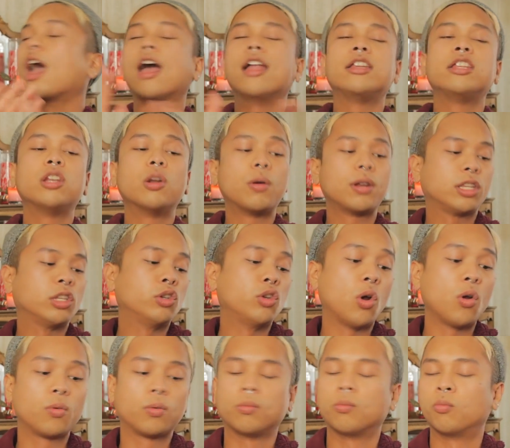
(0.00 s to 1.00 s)
And you know what?
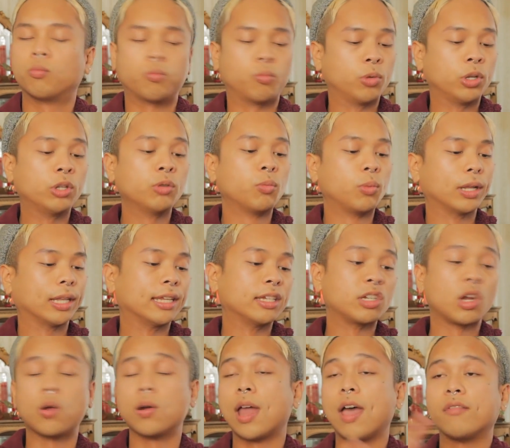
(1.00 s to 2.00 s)
You really
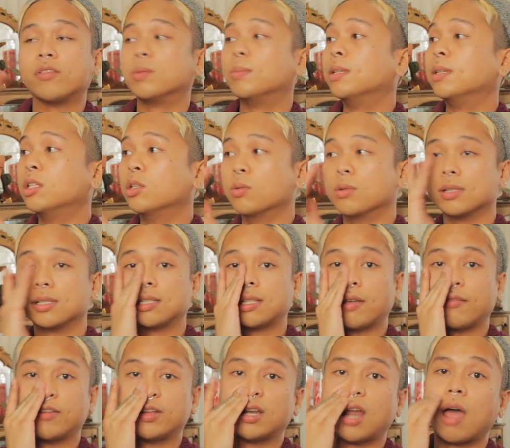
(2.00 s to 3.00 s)
don't have to be doing
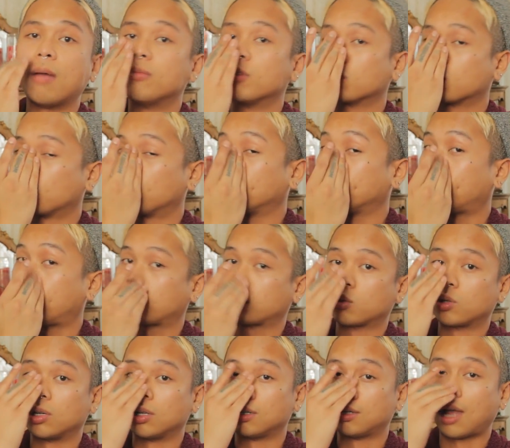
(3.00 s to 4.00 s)
7. I'm just really
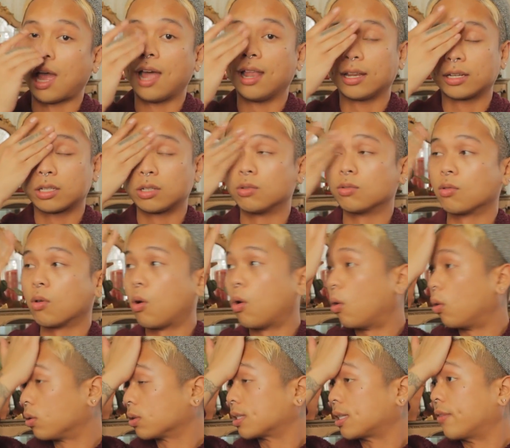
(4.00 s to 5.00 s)
extra. I like to do the
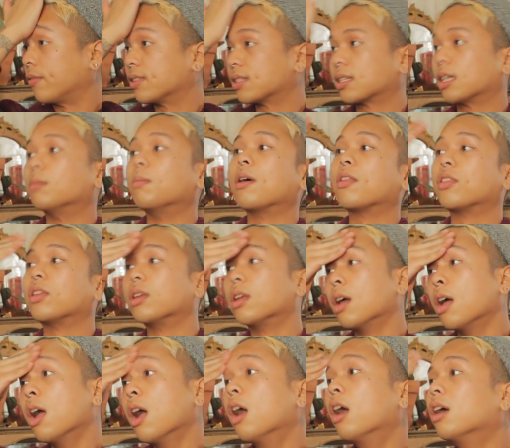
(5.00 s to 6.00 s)
whole 7 skin method.
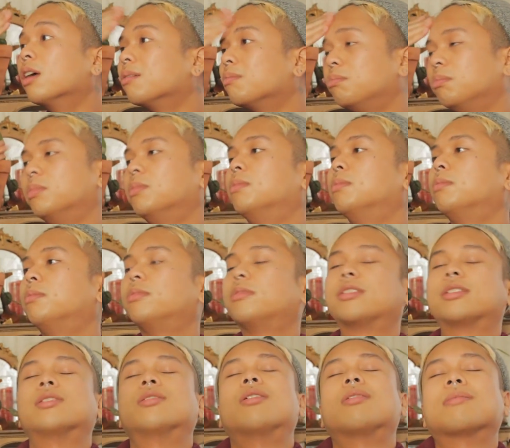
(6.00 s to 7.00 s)

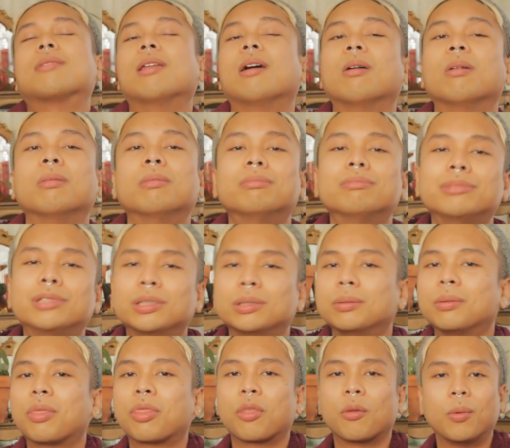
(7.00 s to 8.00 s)
Start low.
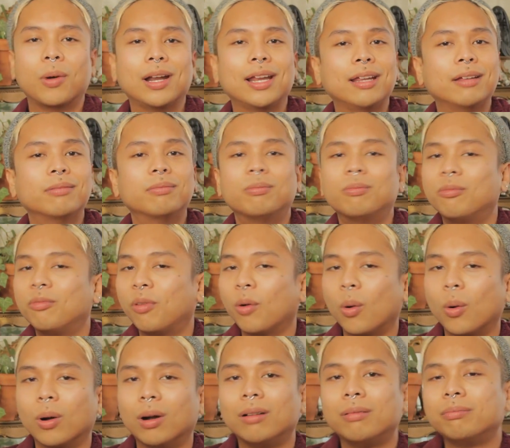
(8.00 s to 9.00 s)
Do 3,
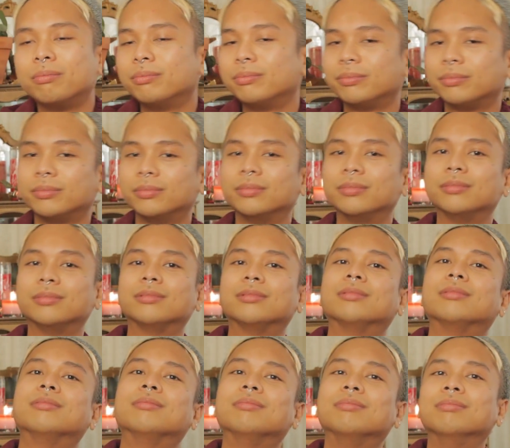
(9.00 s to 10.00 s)
4,
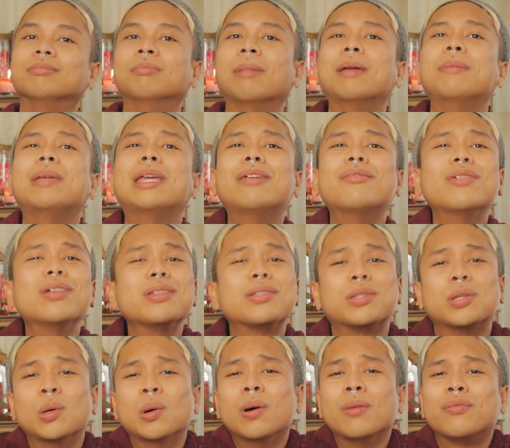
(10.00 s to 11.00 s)
maybe even
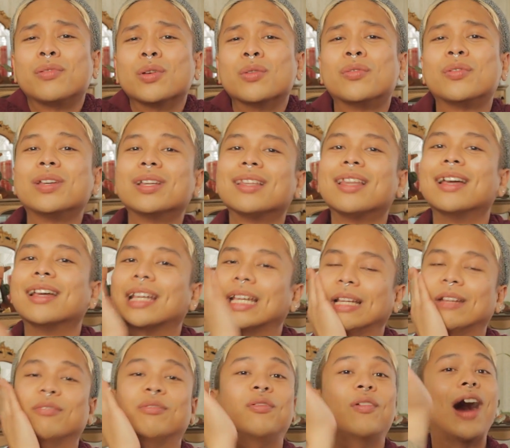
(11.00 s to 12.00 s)
2 if you feel like
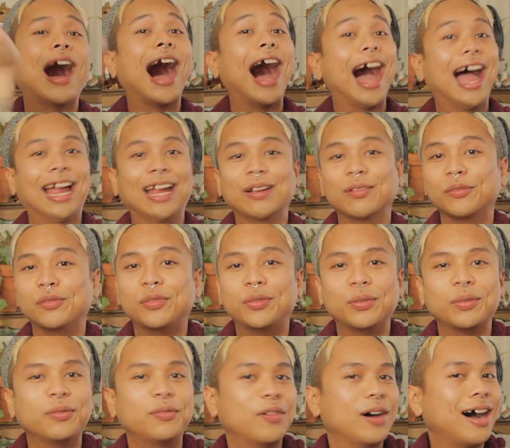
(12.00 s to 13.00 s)
it. 5.
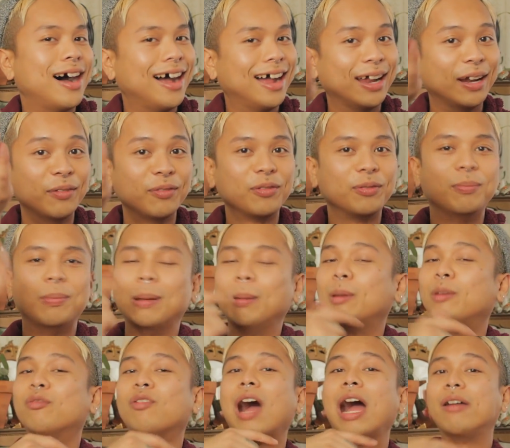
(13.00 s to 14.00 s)
5.
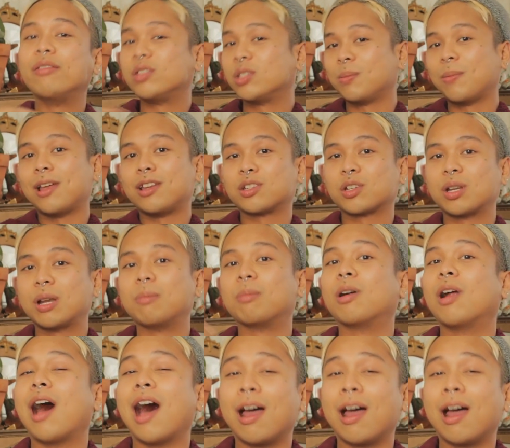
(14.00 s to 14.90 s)
Maybe 5 is your magic number.